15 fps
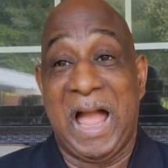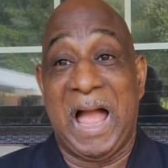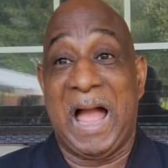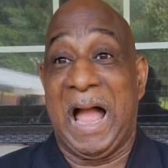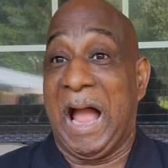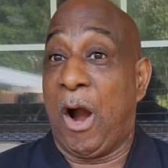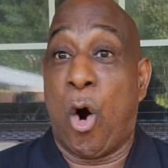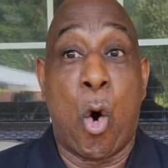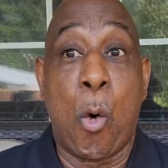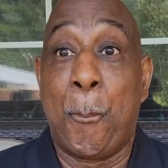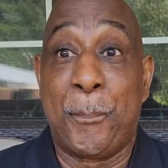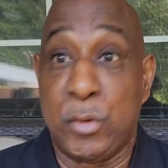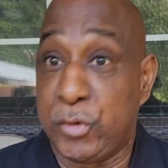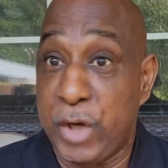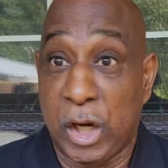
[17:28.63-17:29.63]
I
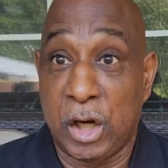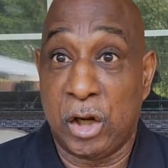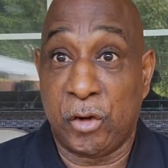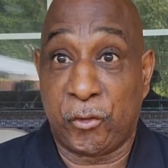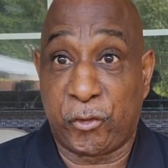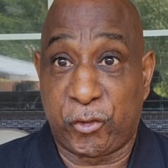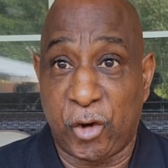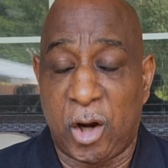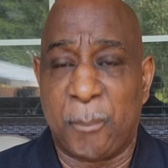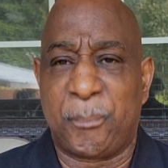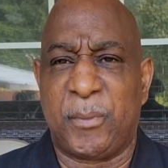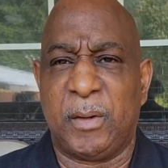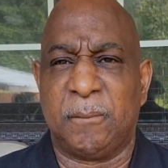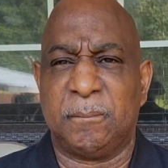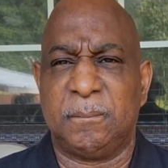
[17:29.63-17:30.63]
hope you done
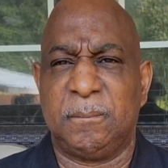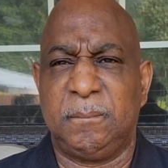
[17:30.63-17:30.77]
something